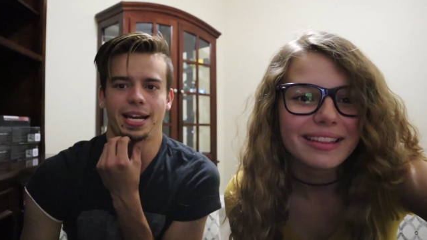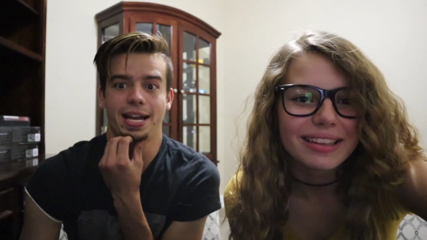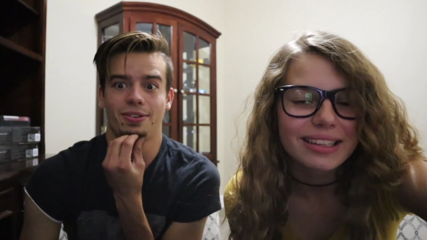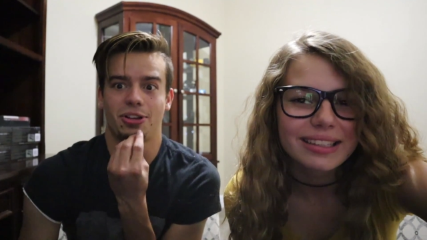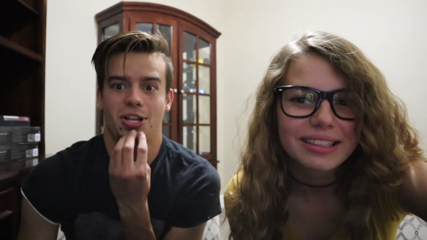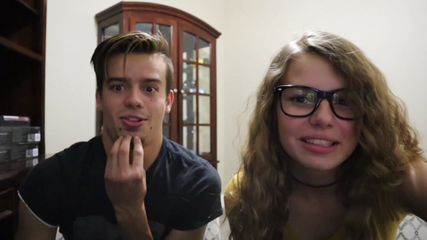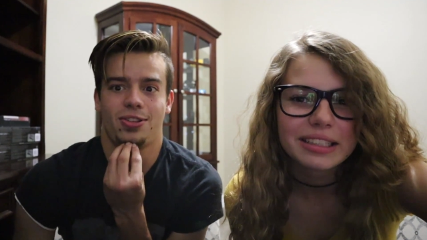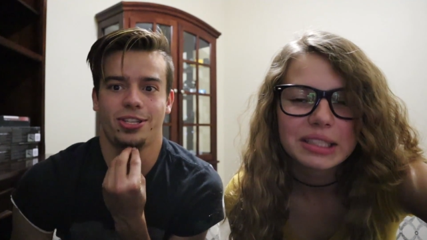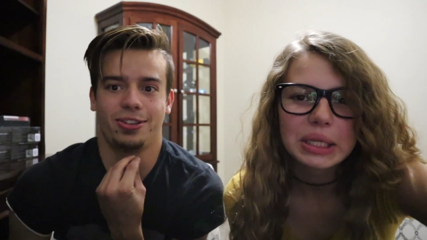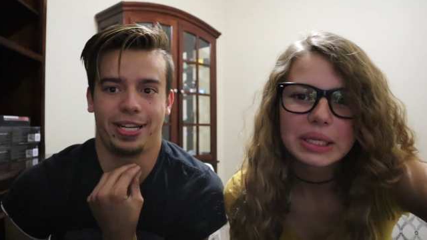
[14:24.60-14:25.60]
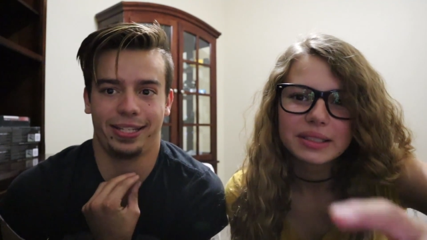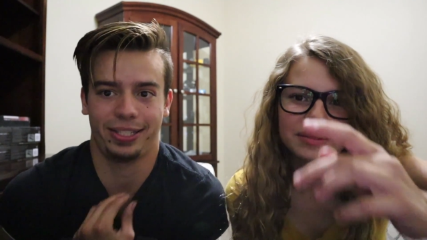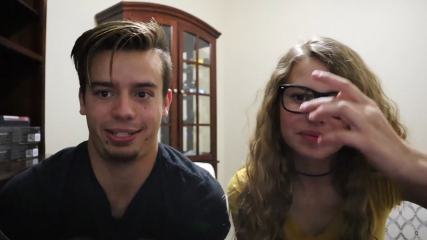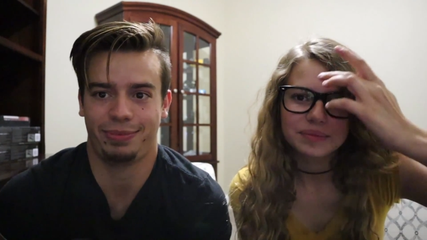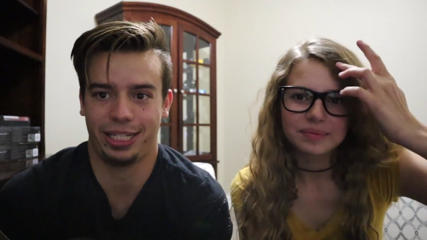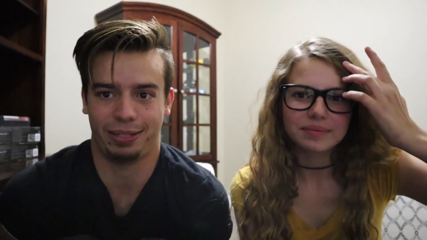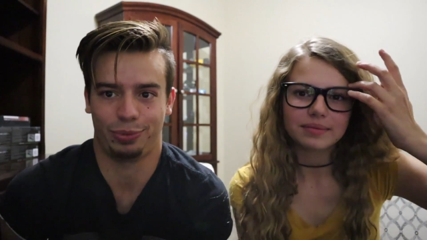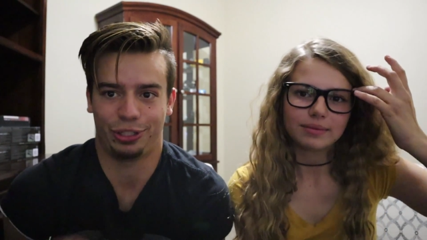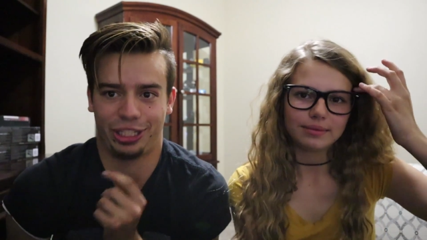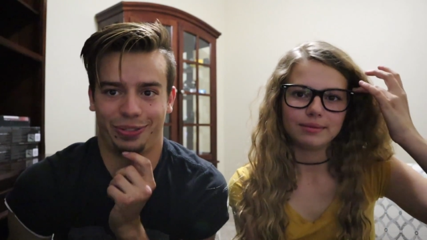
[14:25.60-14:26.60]
Speaker 1: And I don't. Look, you can't see my
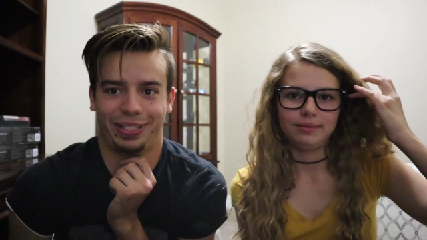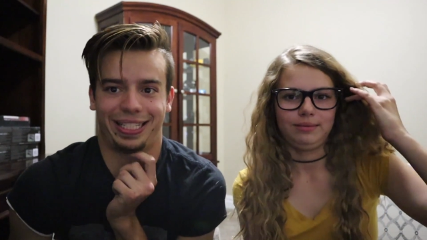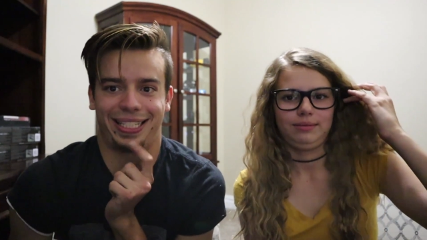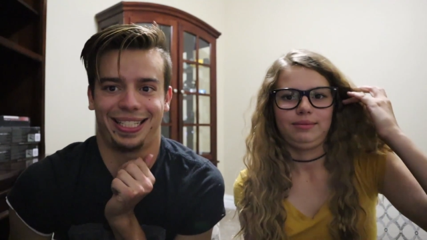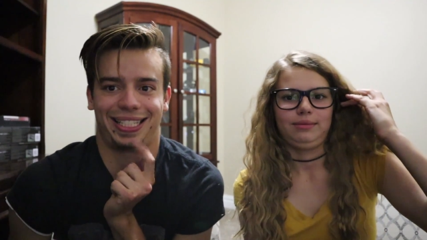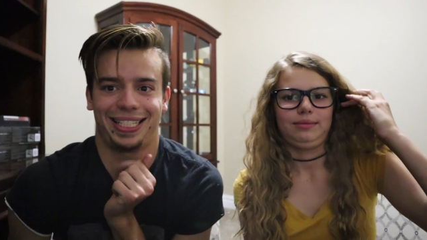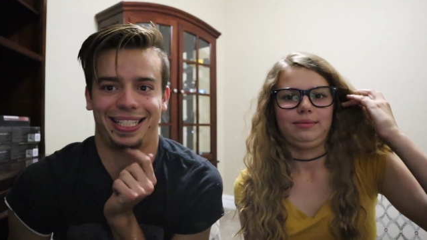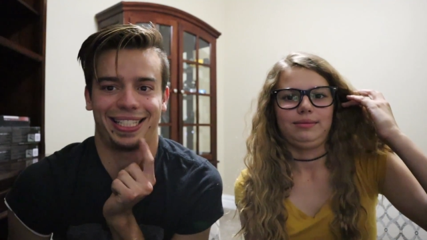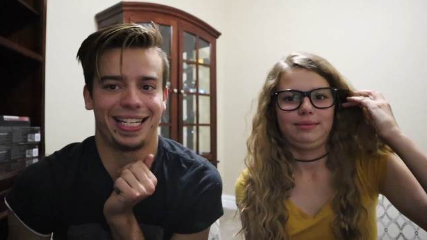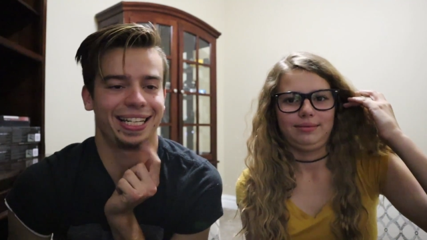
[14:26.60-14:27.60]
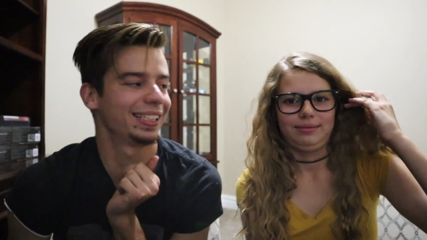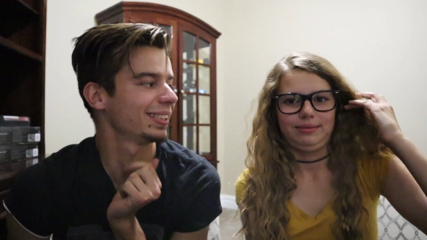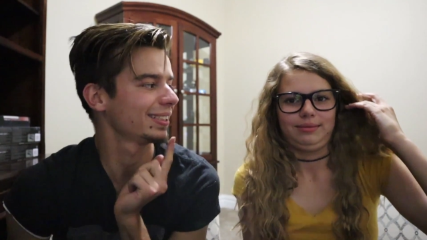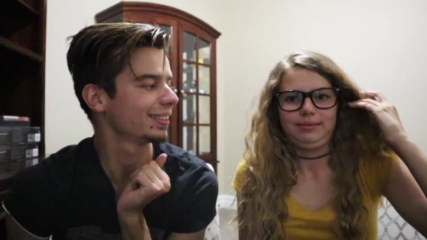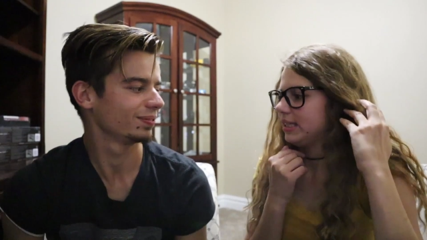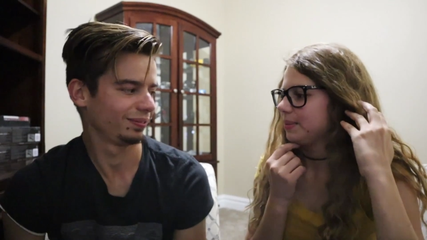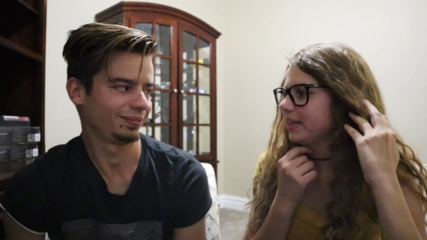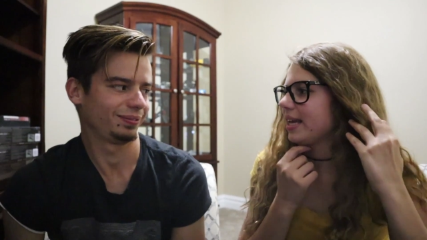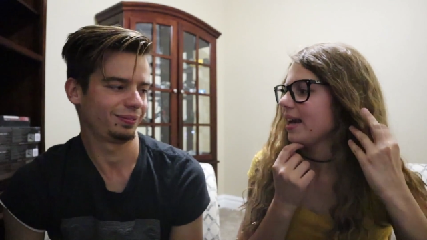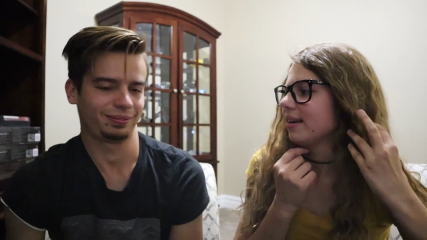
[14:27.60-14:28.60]
double chin with this. It's nice.
Speaker 2: Except
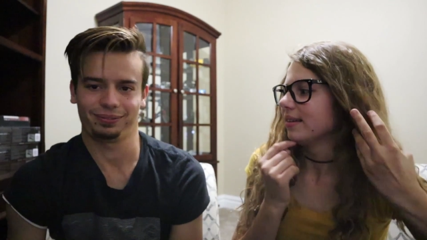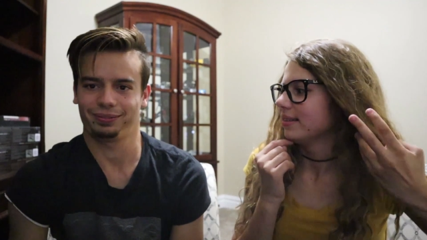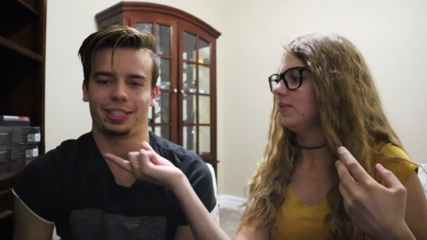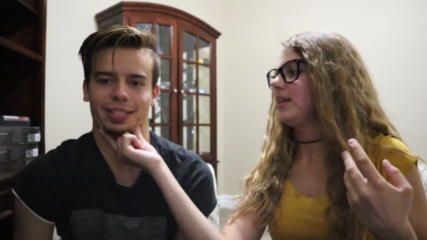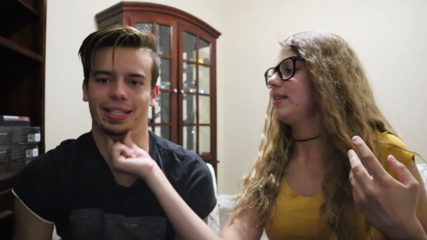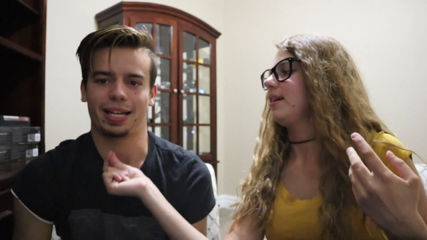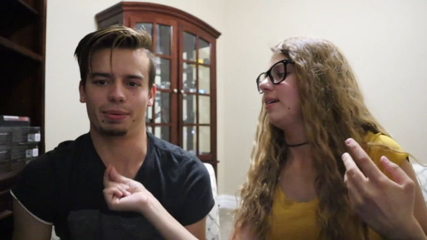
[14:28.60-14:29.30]
I can. Not right there.